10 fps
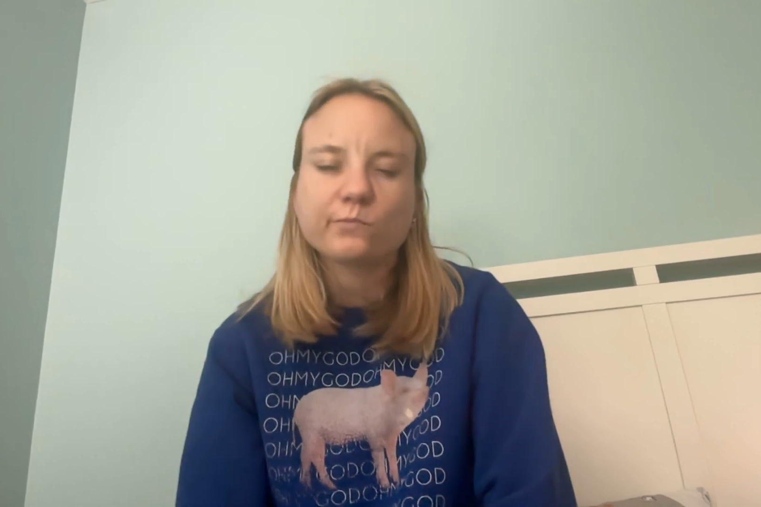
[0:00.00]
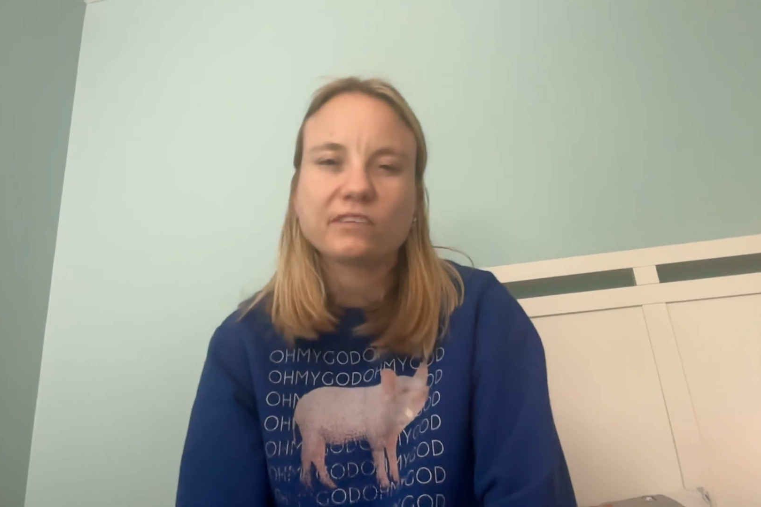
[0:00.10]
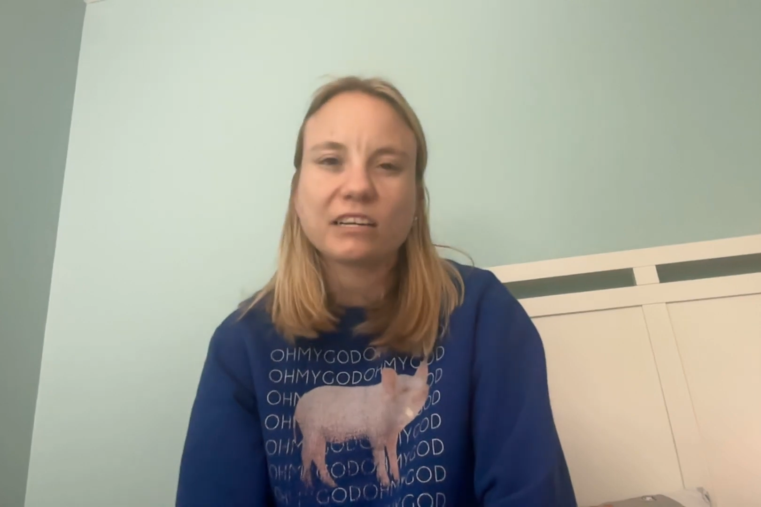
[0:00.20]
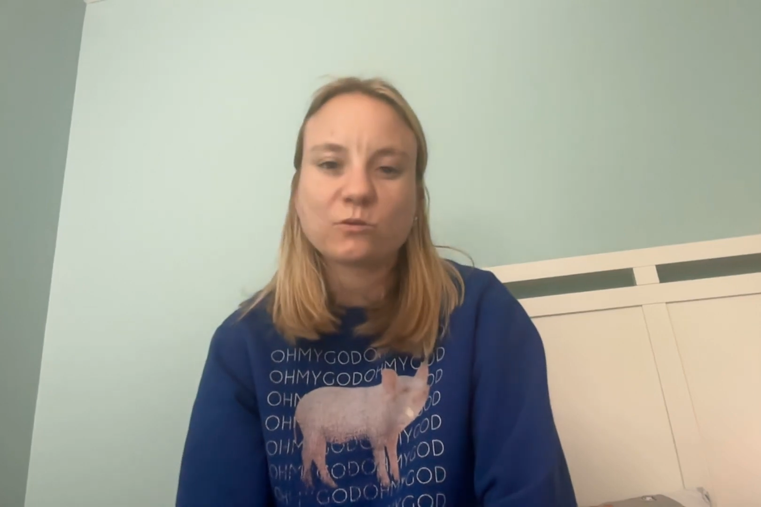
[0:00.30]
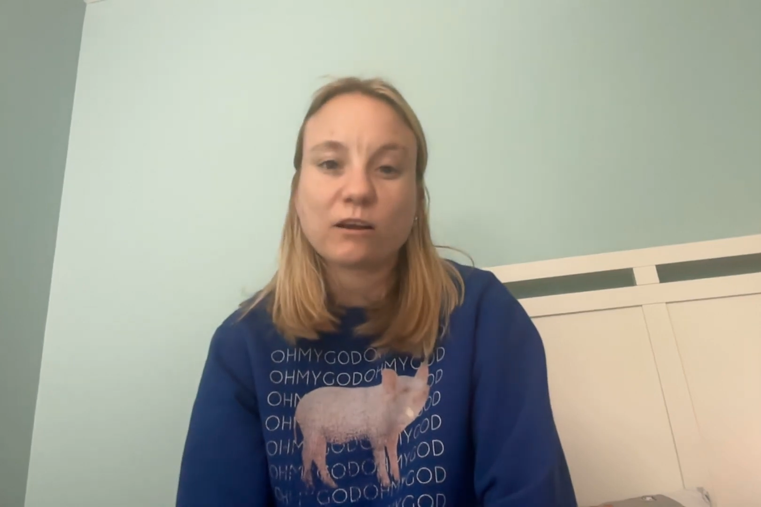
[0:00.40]

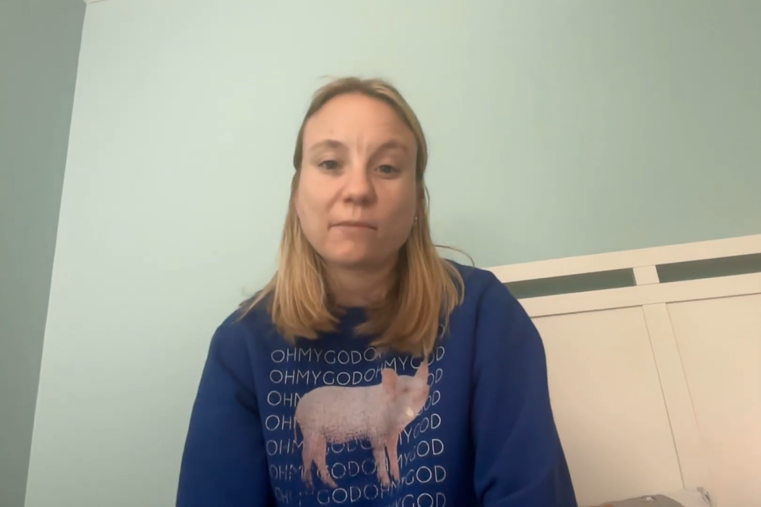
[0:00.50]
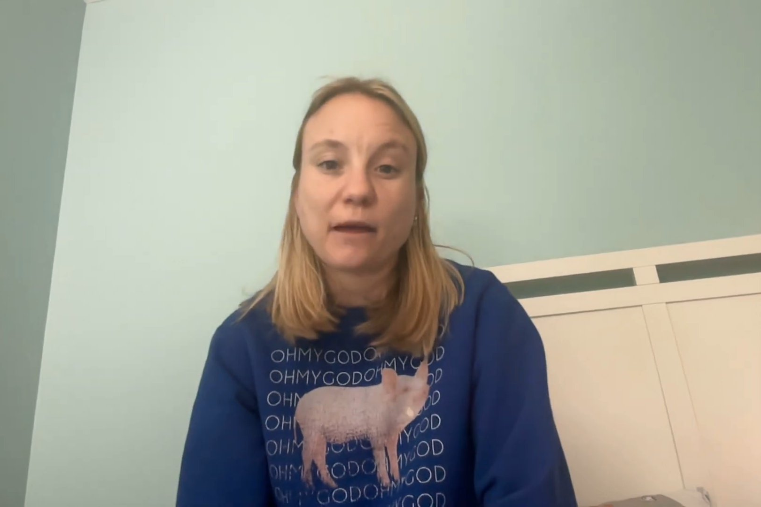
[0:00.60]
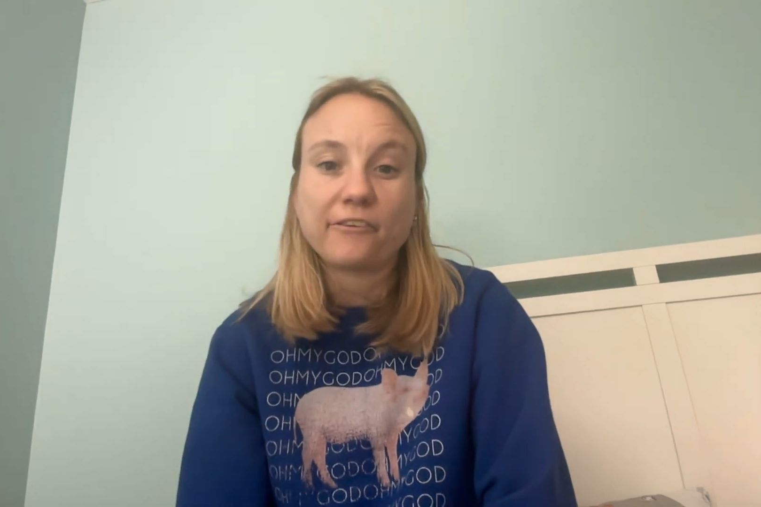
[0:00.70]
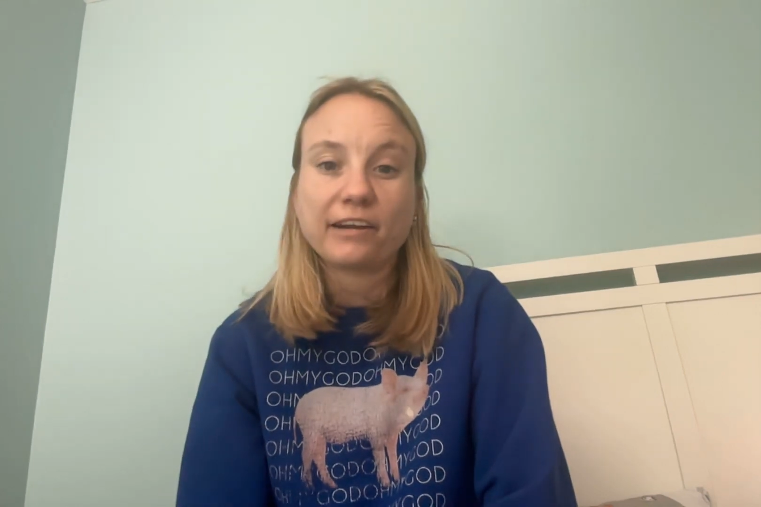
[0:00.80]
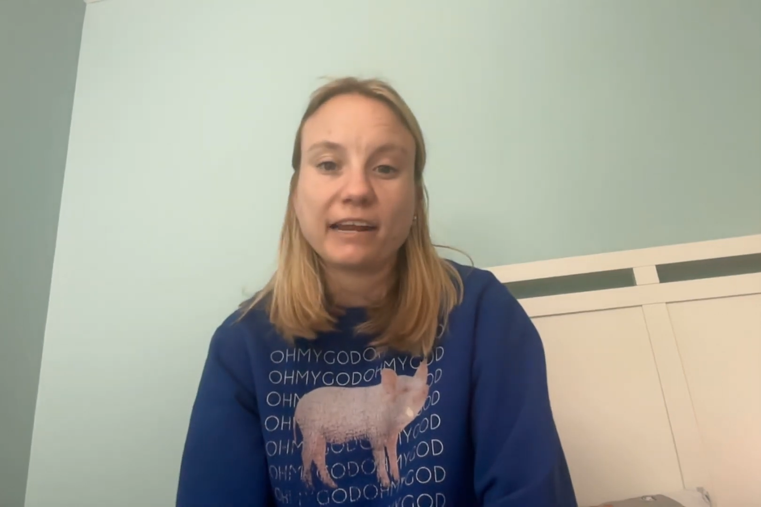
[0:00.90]
that's where I'm
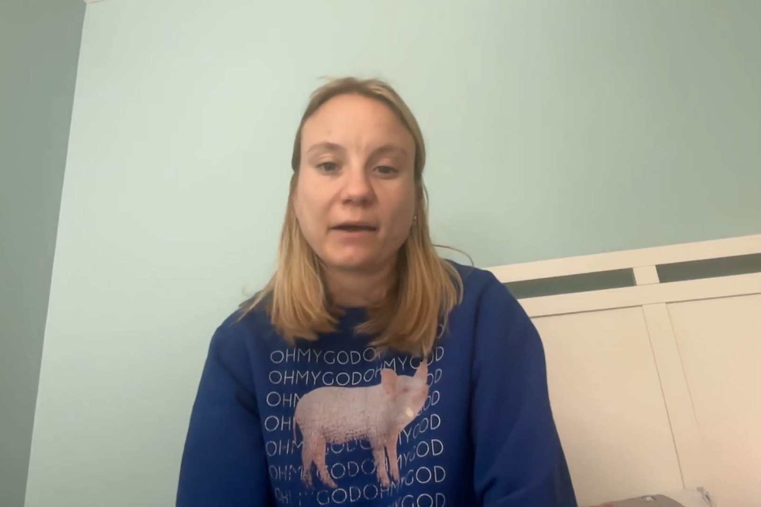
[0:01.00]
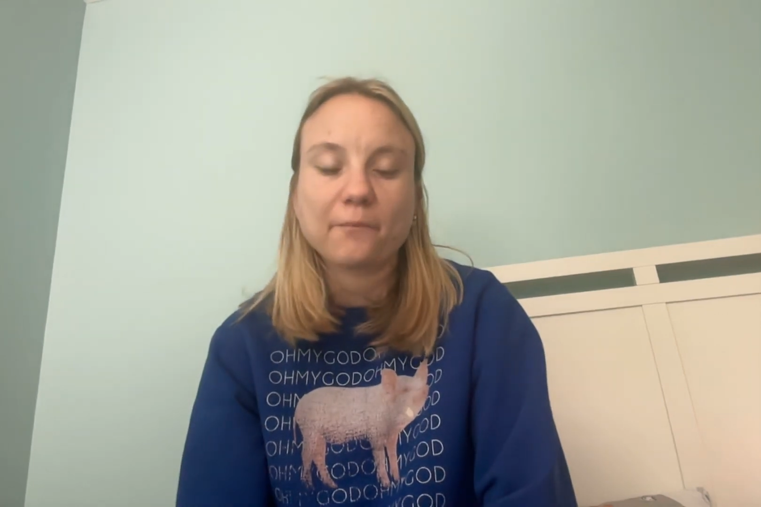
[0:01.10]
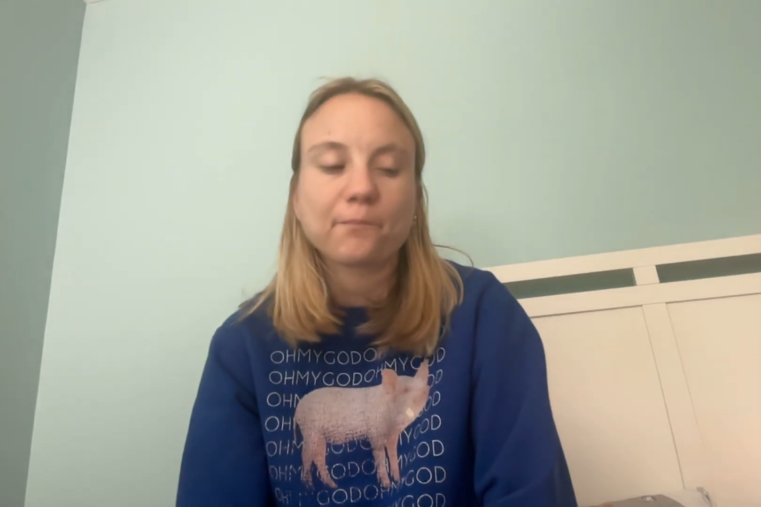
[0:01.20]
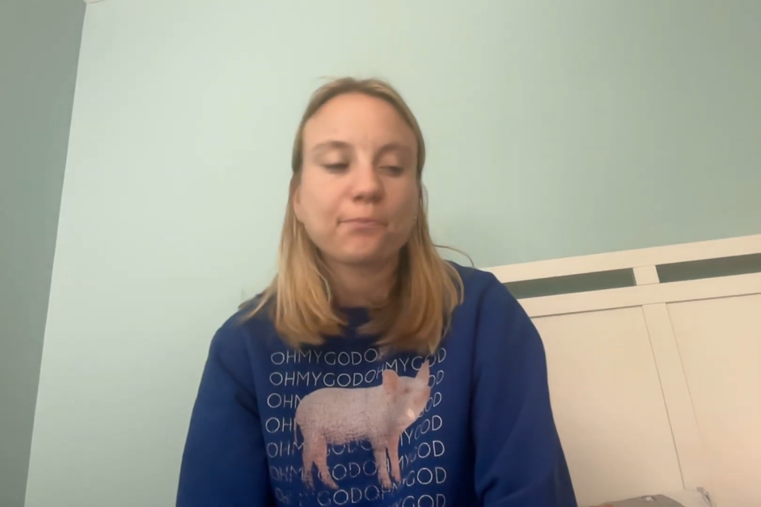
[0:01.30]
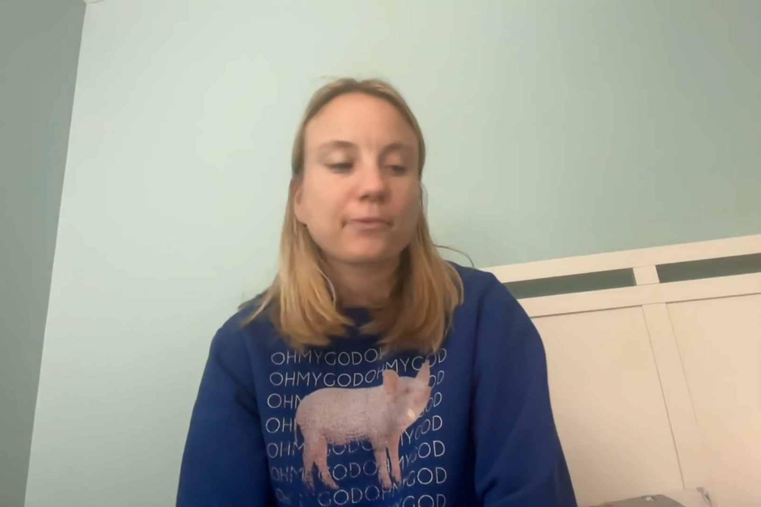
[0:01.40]
at right now.